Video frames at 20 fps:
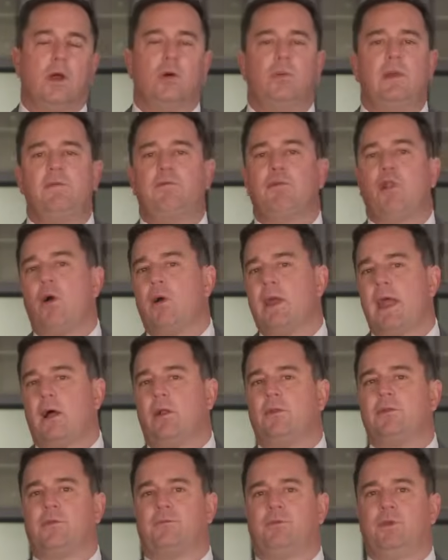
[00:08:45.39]
We've long
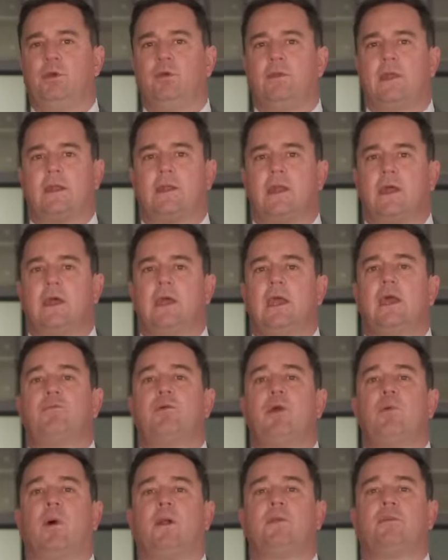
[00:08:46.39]
held the view that if
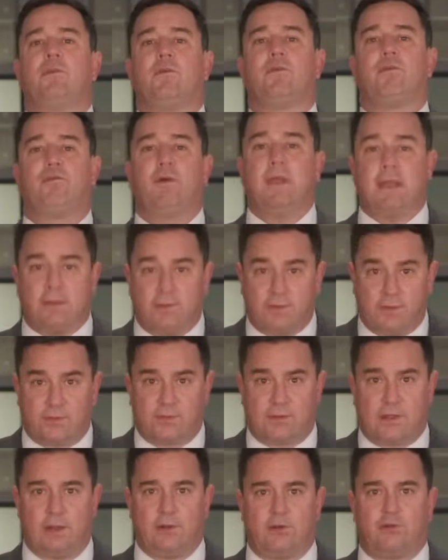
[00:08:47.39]
we want to fix this
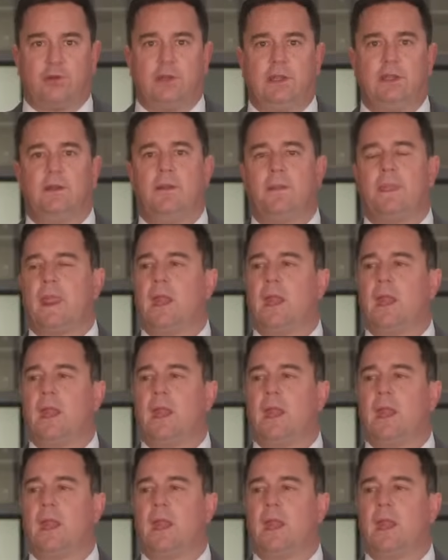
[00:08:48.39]
country,